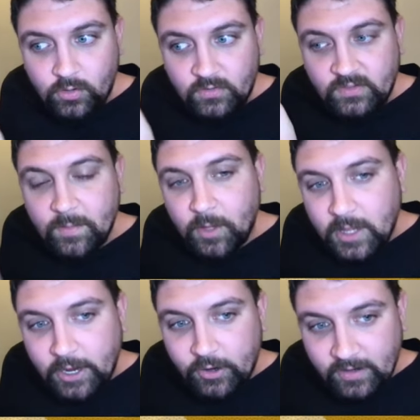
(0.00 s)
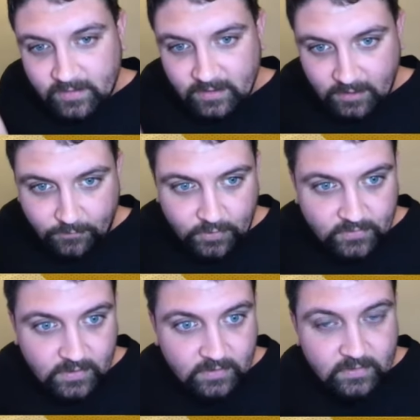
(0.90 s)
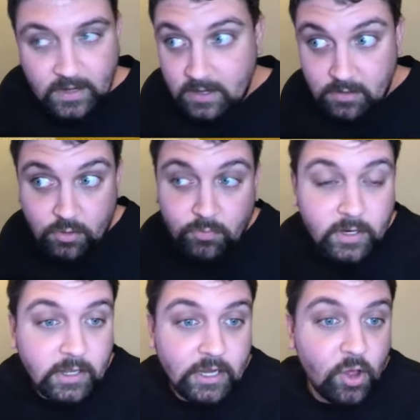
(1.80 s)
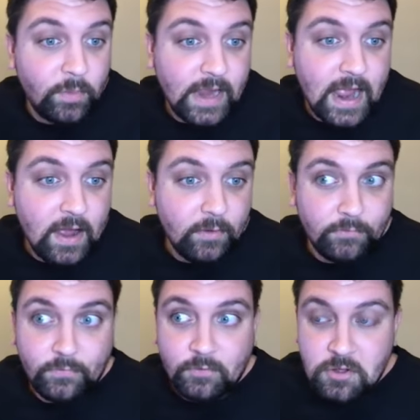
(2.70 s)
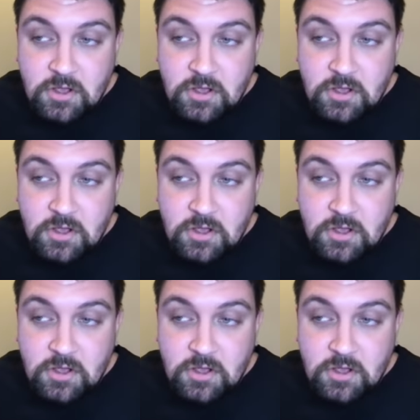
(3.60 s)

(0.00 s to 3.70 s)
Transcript: similarities and differences, and you really only have,